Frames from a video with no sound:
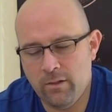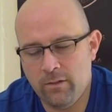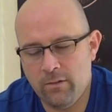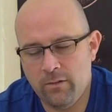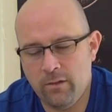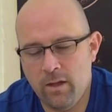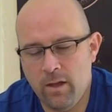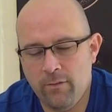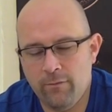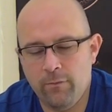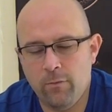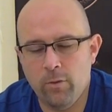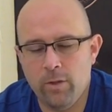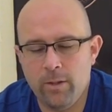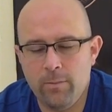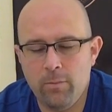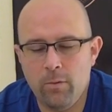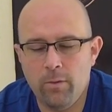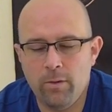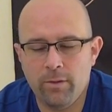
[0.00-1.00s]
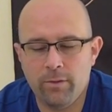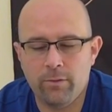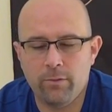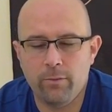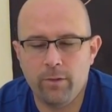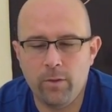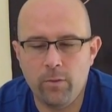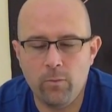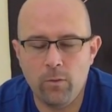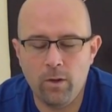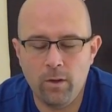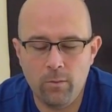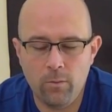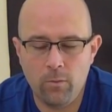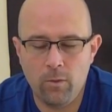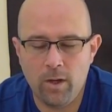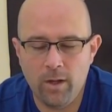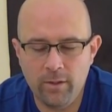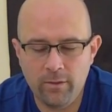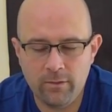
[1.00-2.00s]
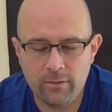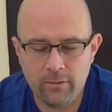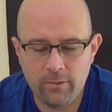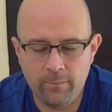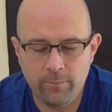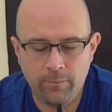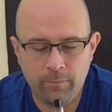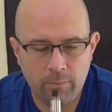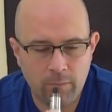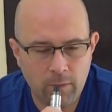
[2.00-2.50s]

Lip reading: at 40.3 watts.